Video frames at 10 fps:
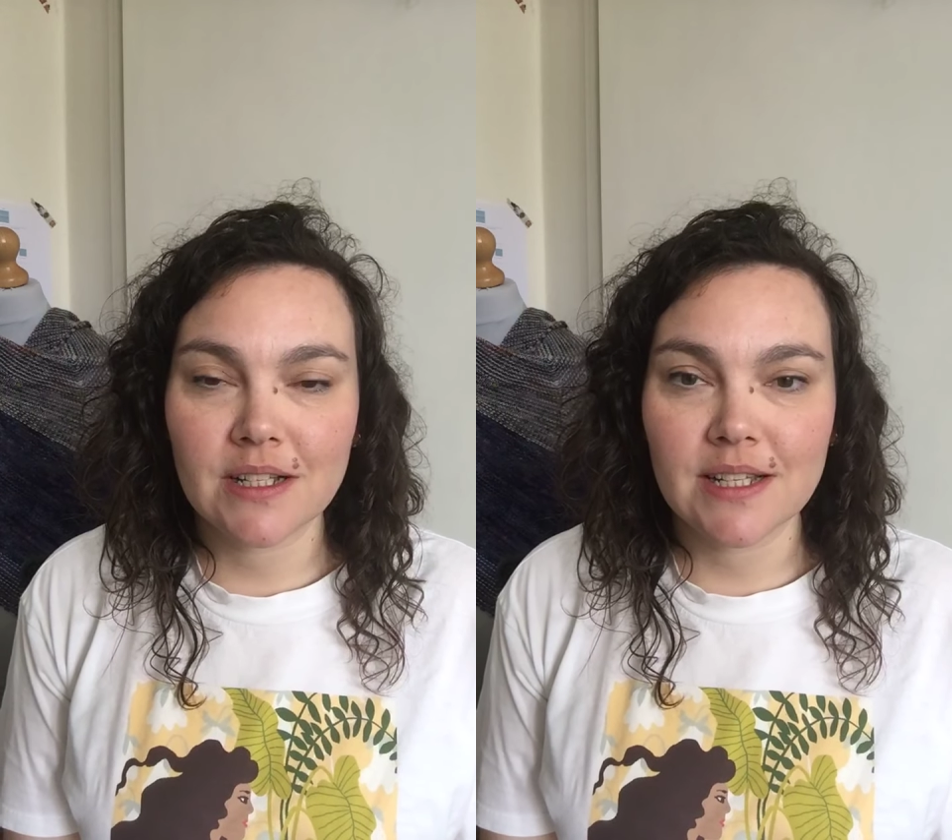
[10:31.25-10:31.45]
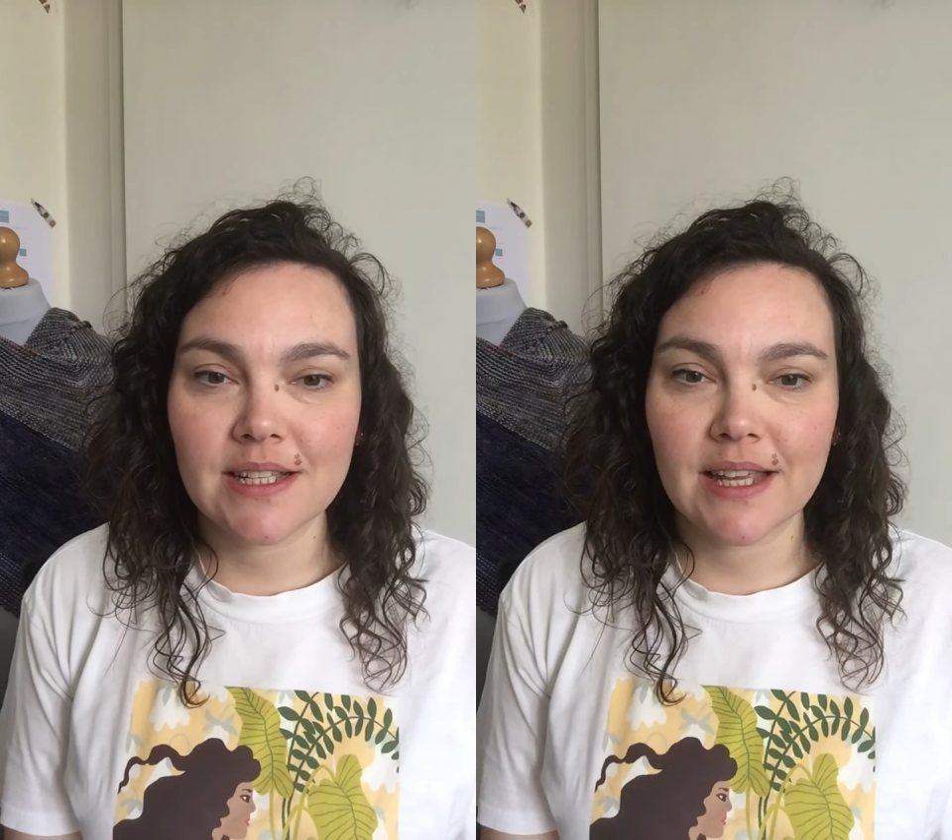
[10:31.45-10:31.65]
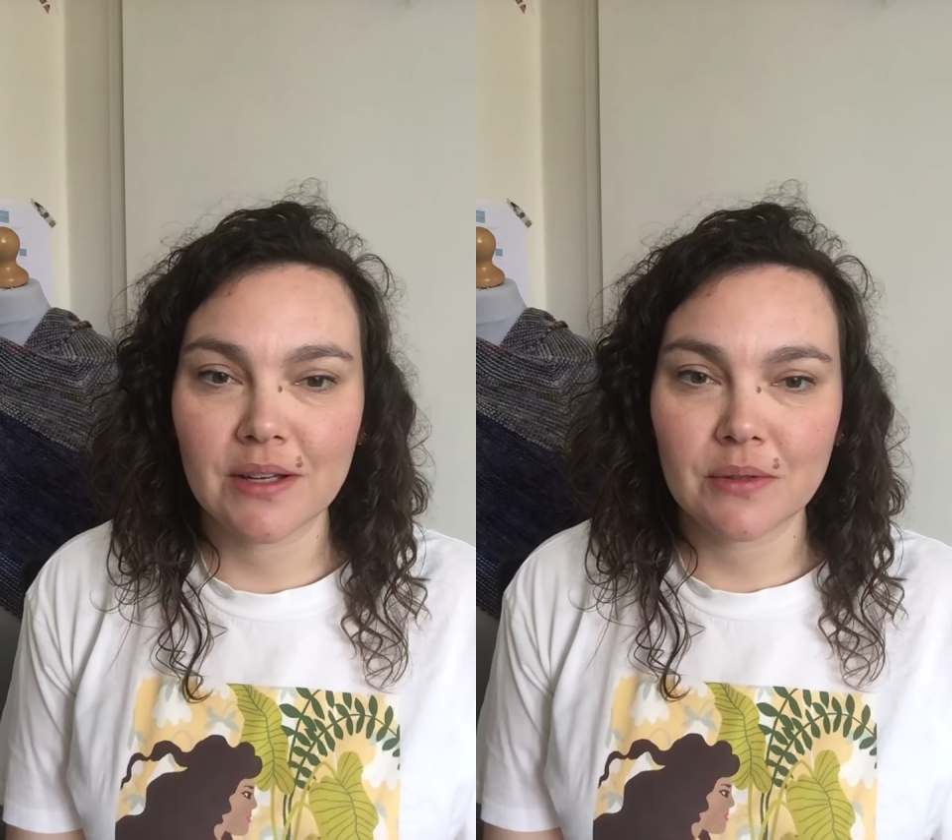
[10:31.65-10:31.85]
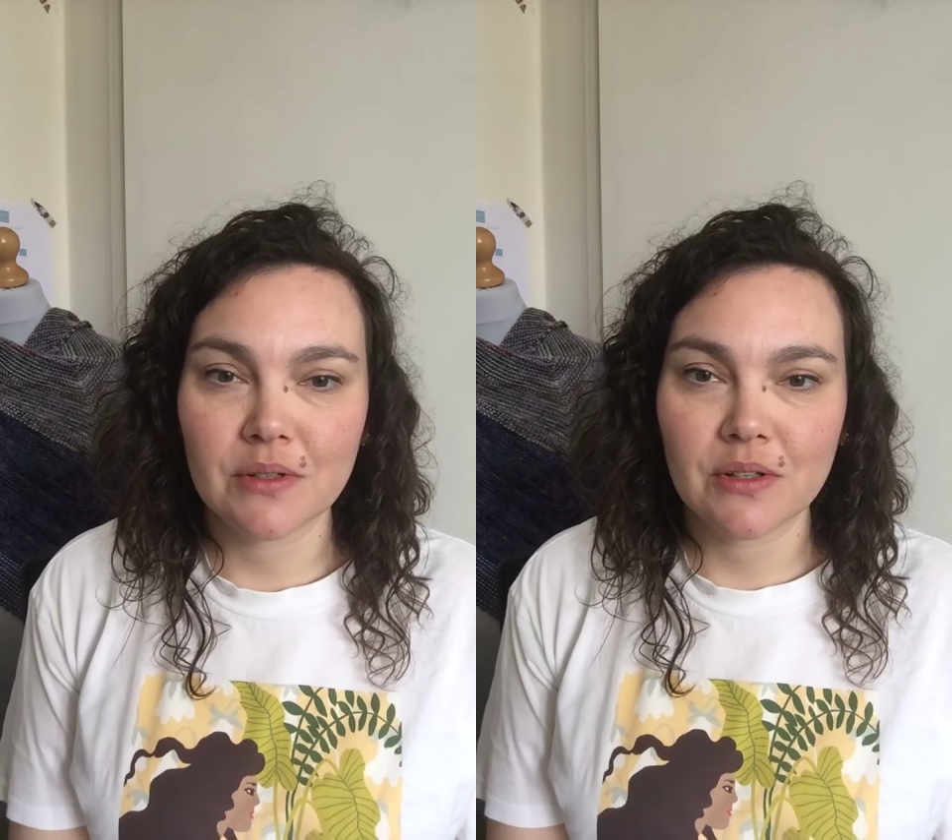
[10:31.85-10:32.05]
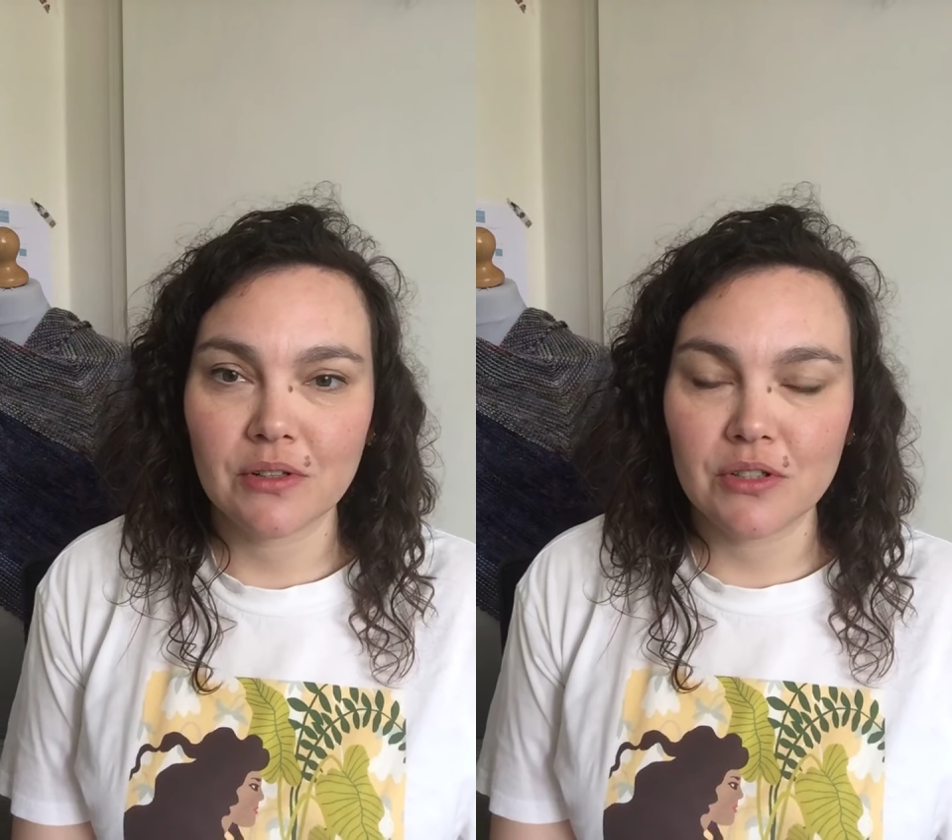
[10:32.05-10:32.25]
discount
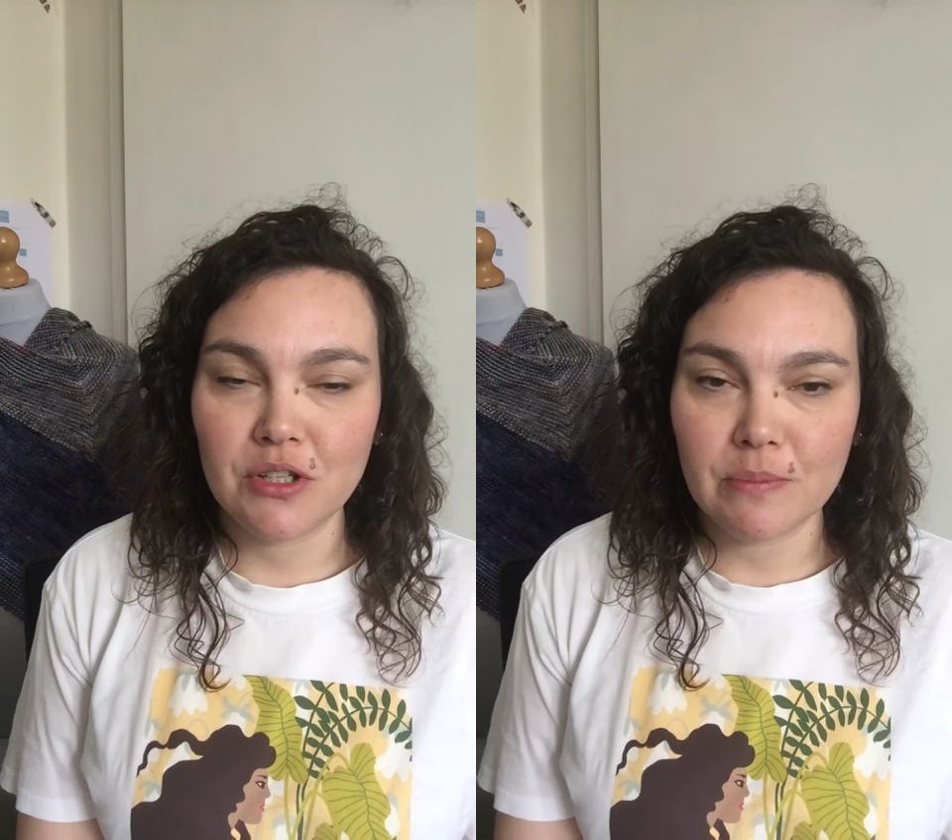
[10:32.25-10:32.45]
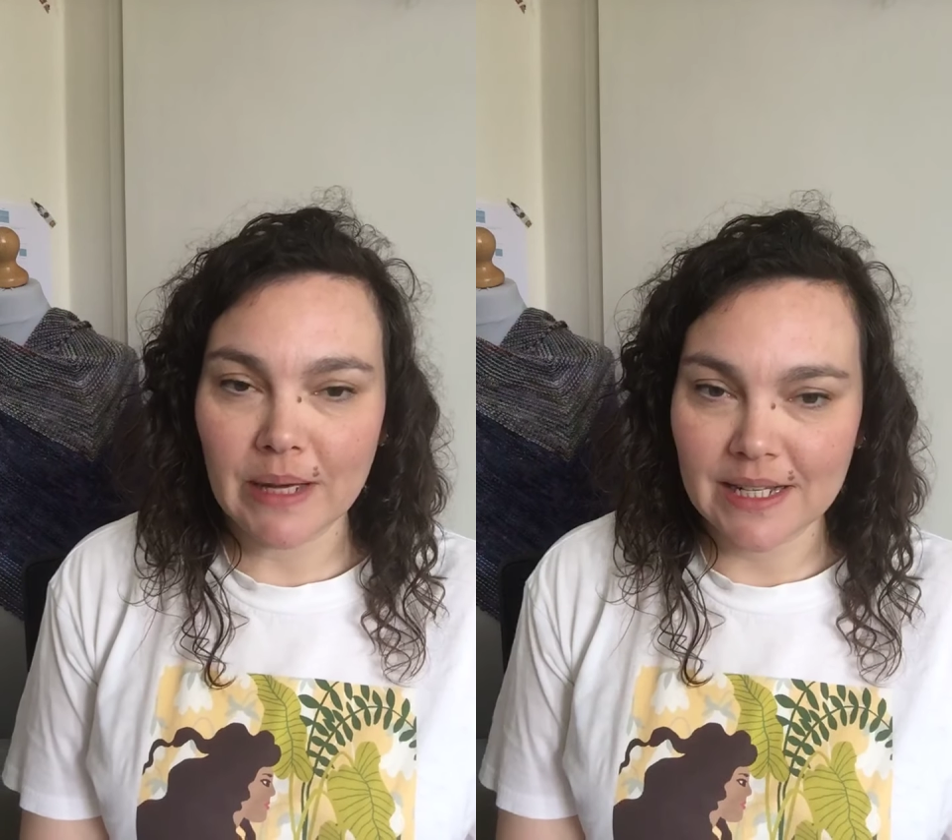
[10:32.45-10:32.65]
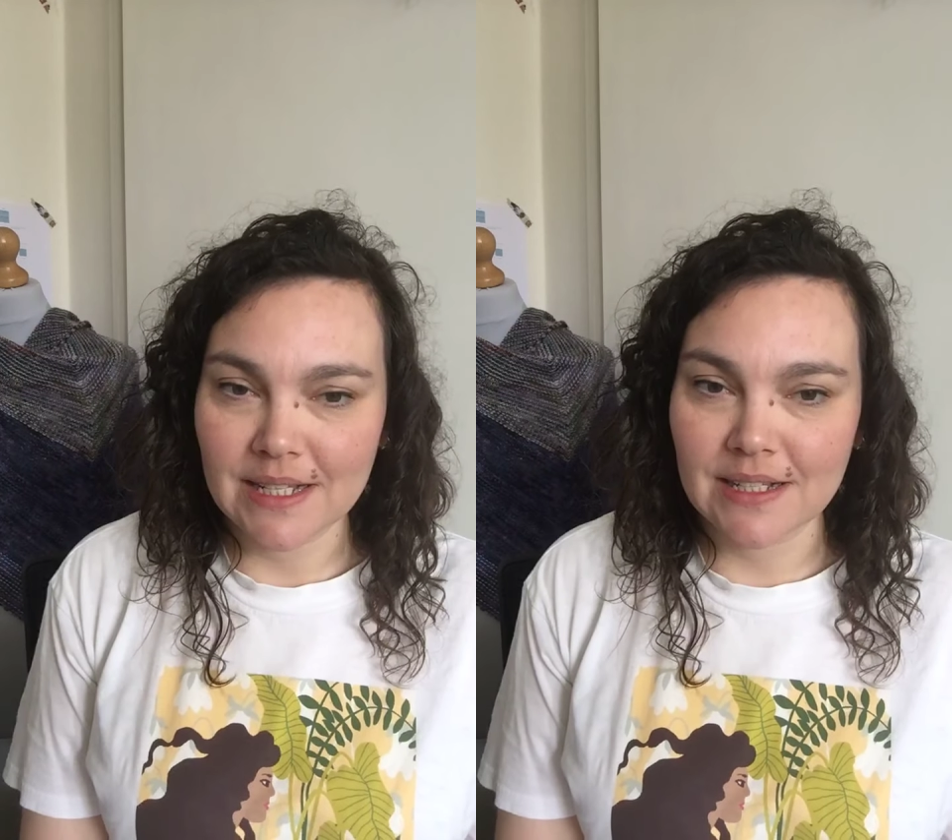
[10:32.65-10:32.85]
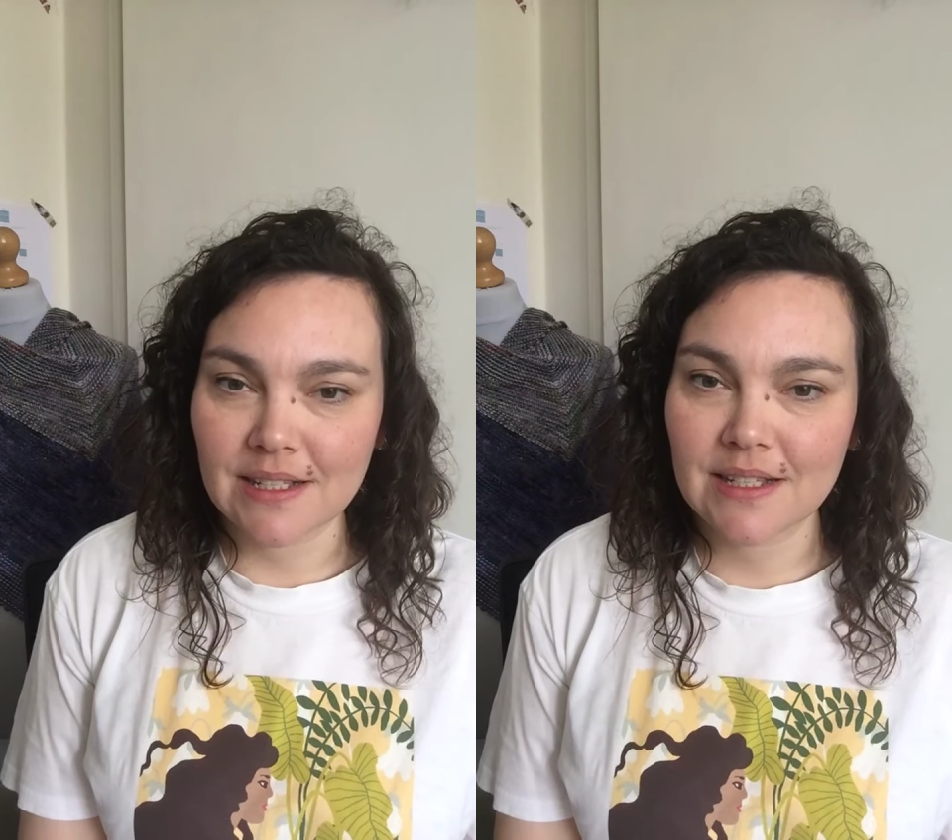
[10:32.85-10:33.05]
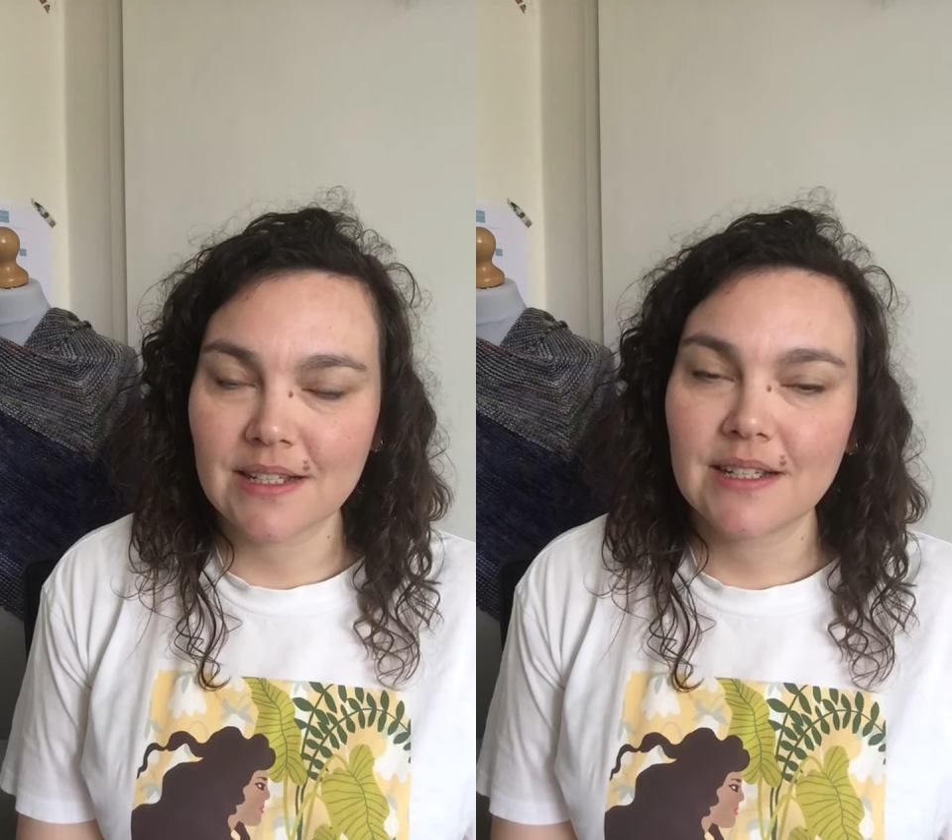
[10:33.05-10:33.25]
on new
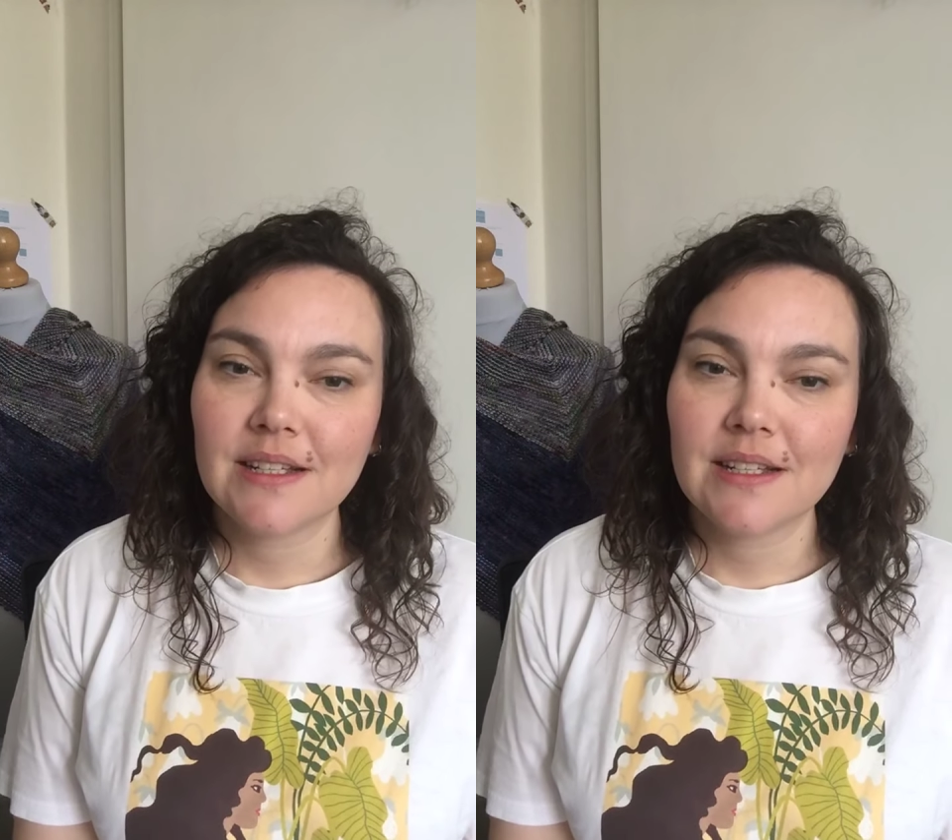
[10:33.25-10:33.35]
patterns.